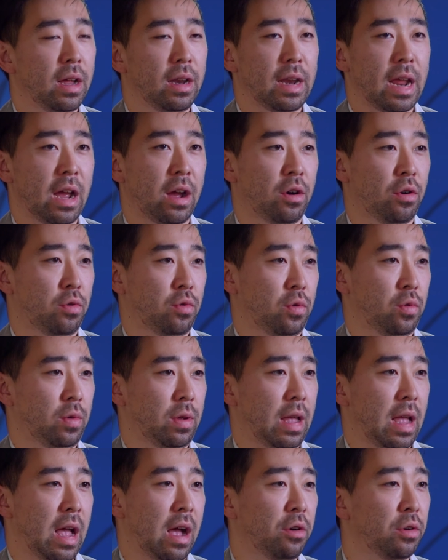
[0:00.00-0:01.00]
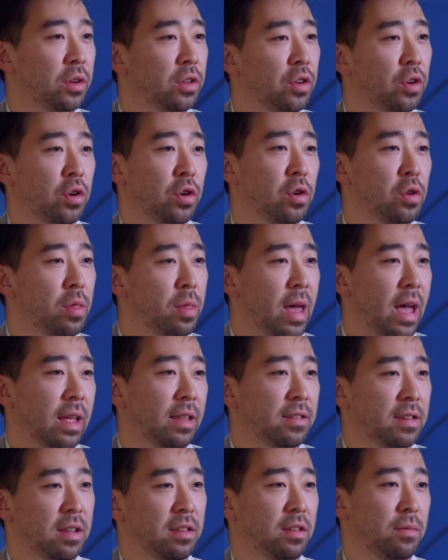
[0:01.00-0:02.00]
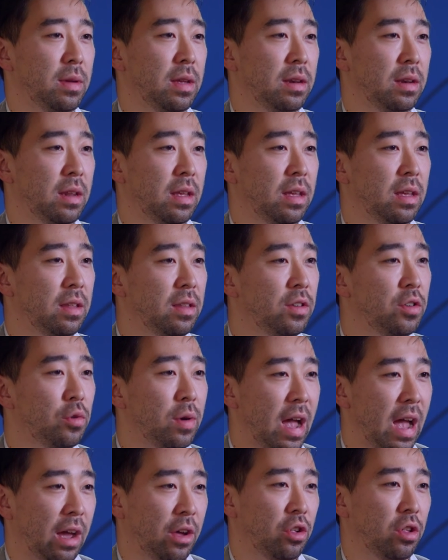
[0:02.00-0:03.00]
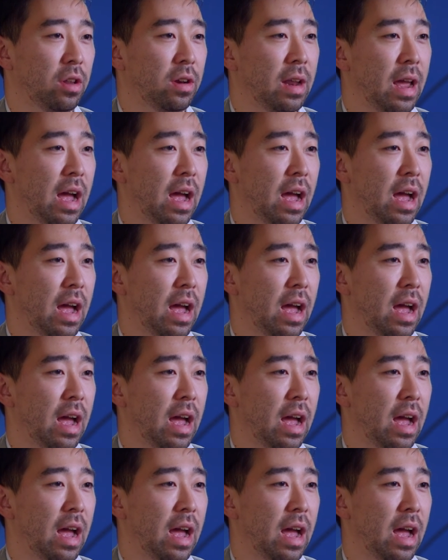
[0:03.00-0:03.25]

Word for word: now how to turn that sentiment into action,